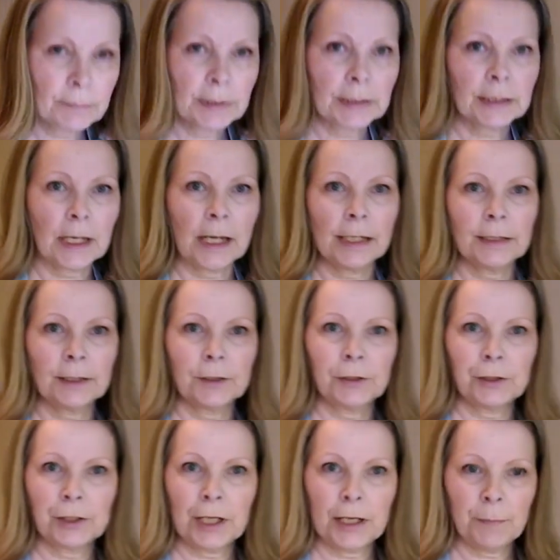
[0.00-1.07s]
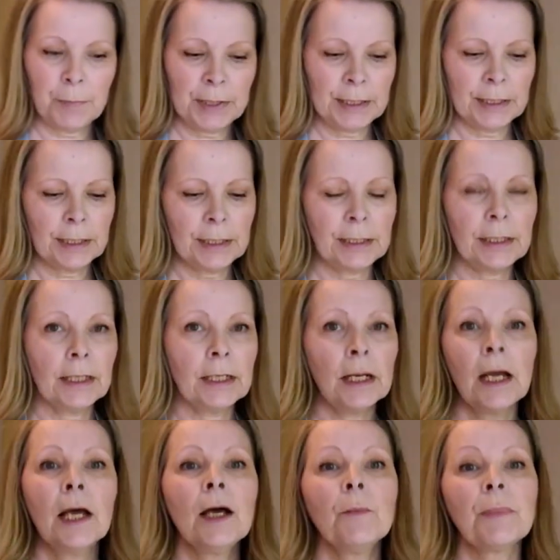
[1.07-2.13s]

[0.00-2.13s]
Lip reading: size and shape as the tin,